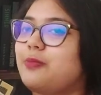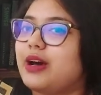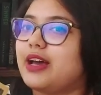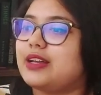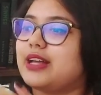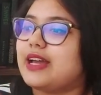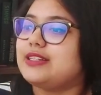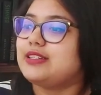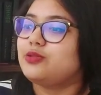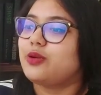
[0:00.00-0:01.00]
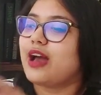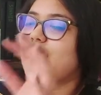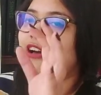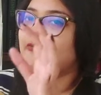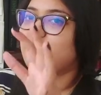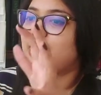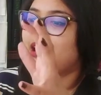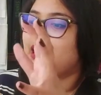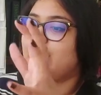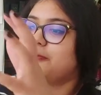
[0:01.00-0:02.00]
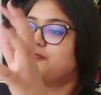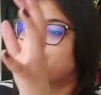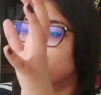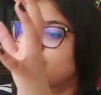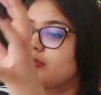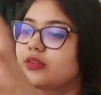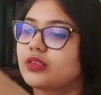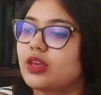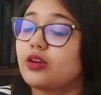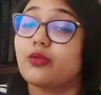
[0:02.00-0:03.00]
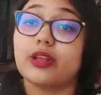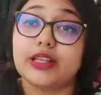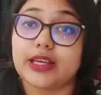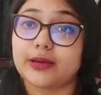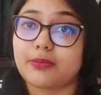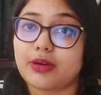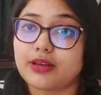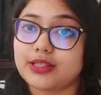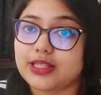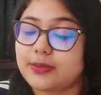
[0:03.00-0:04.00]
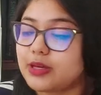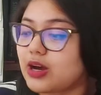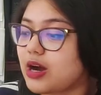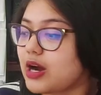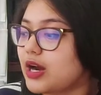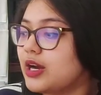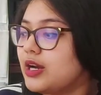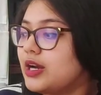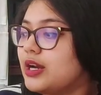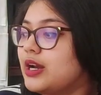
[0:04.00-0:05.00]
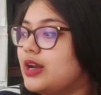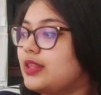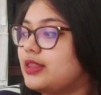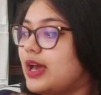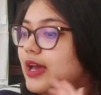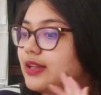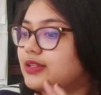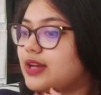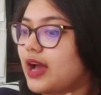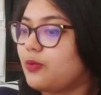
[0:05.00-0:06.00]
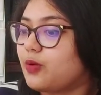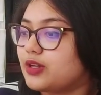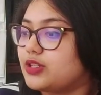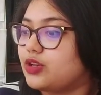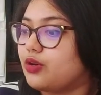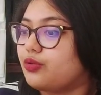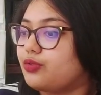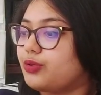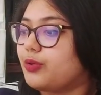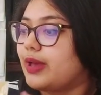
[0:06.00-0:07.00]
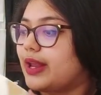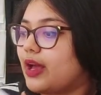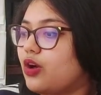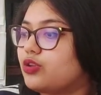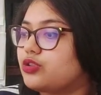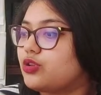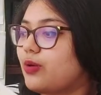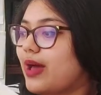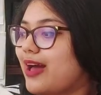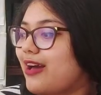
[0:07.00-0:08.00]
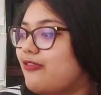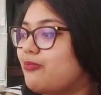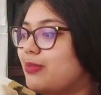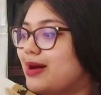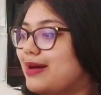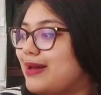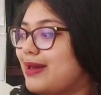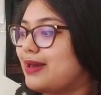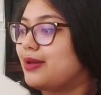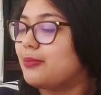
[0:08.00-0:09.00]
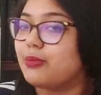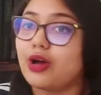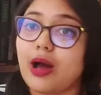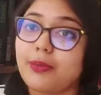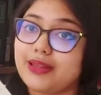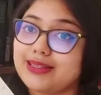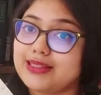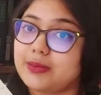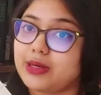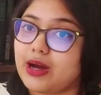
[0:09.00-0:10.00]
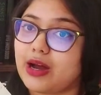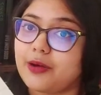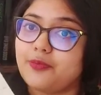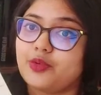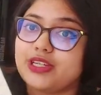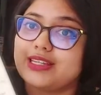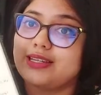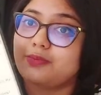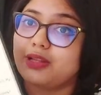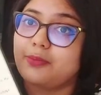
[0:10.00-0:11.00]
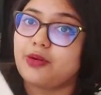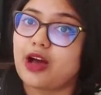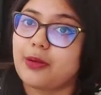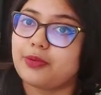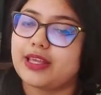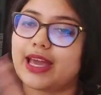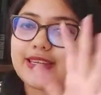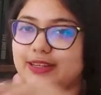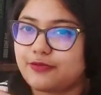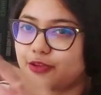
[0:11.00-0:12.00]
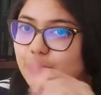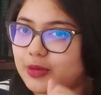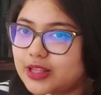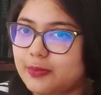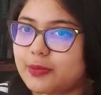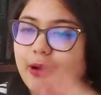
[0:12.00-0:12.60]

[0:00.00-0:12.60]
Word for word: But I do have my Orilium TBR that I want to go through and I also have my Bookopoly TBR which I did play Bookopoly I did film a clip